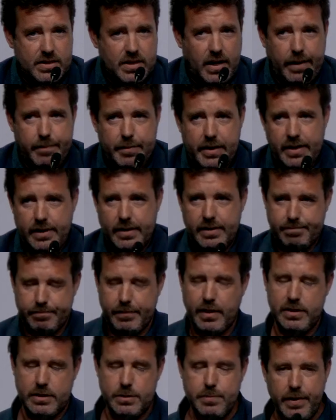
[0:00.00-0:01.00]
I mean,
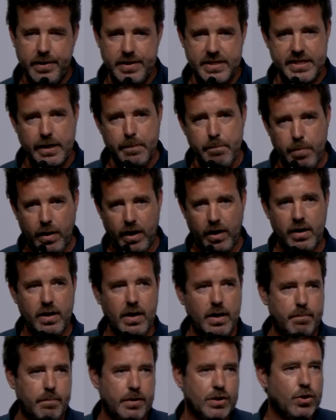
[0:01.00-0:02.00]
it's very simple,
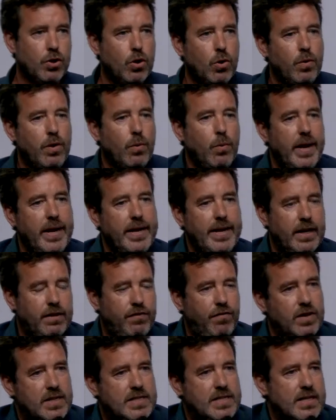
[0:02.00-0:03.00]
but you know the way
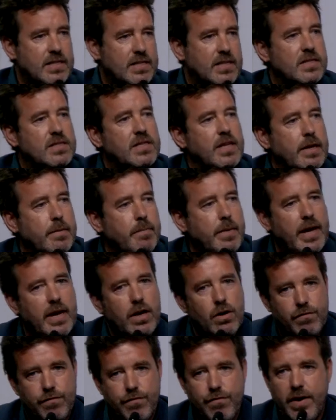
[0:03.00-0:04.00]
Netflix sends the email
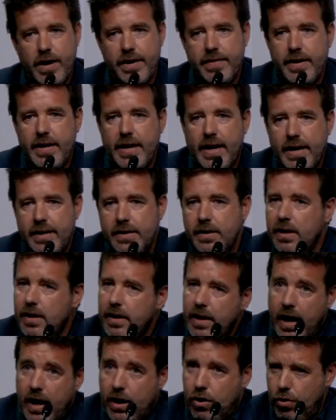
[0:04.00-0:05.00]
on Friday night,
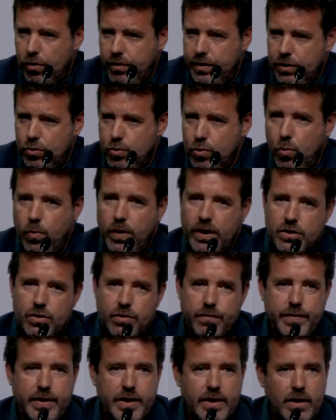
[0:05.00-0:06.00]
according to what
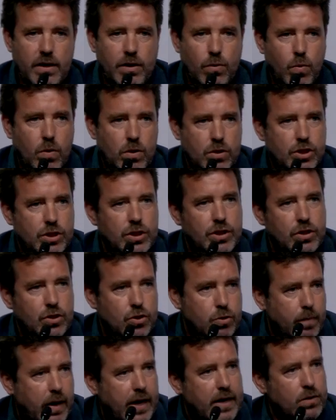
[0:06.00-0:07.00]
you've been watching,
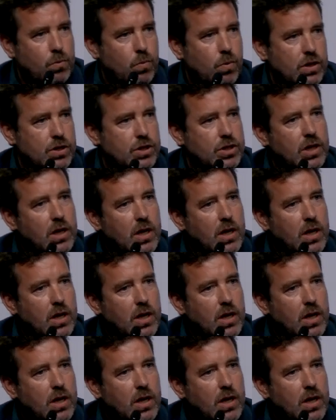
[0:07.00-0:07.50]
you might watch,